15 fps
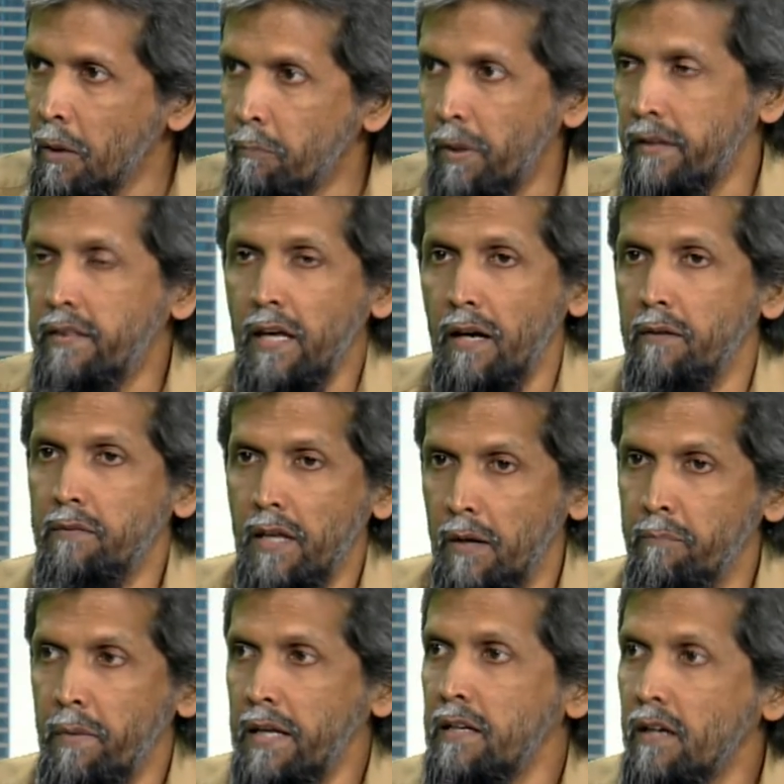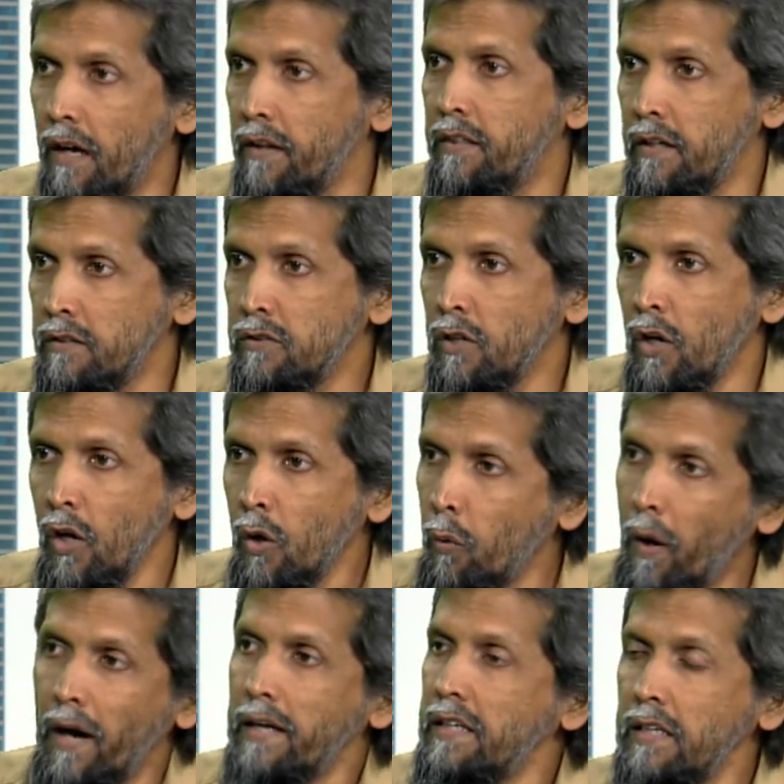But there are many others who
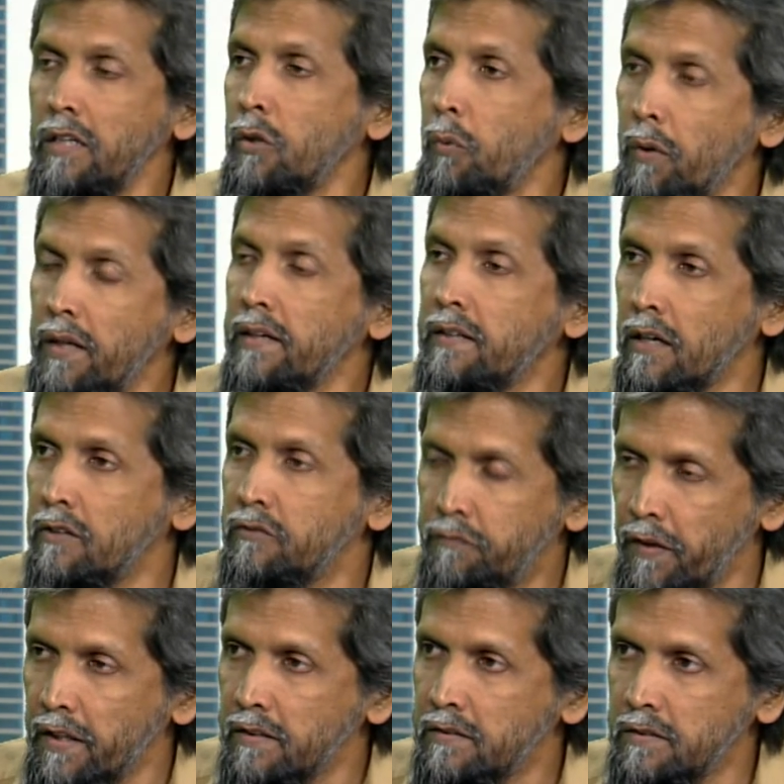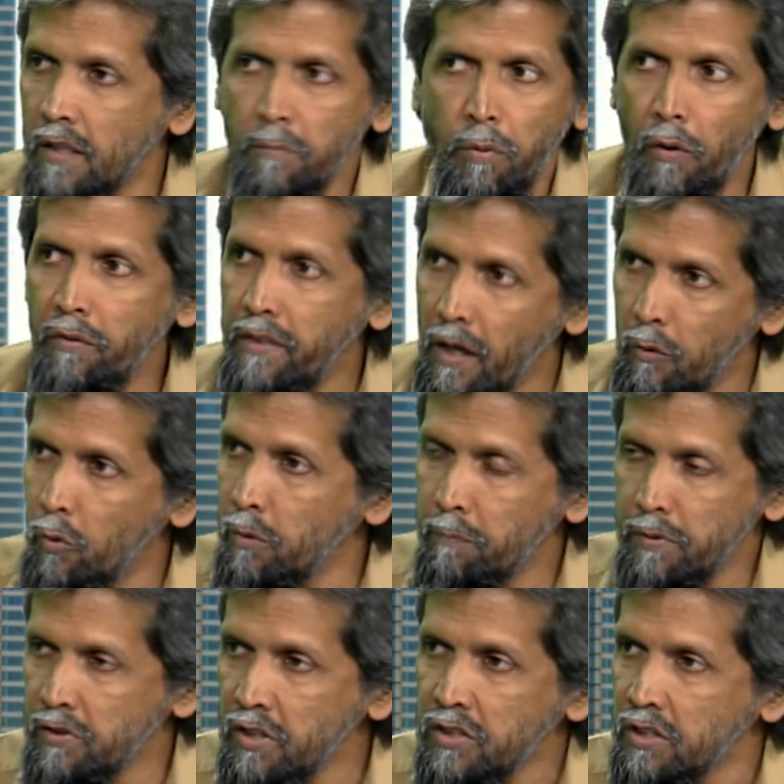are equally convinced about their own
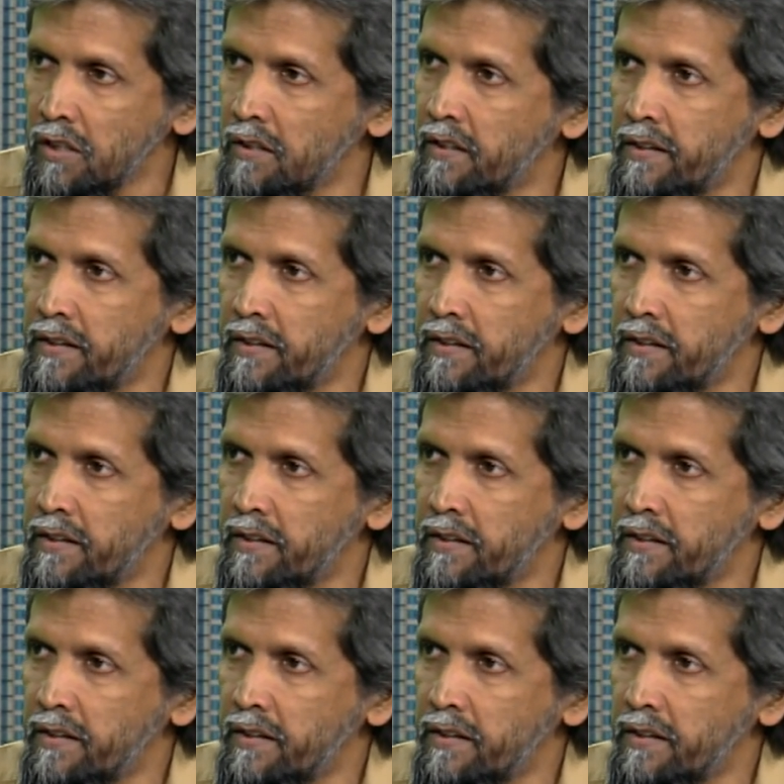position.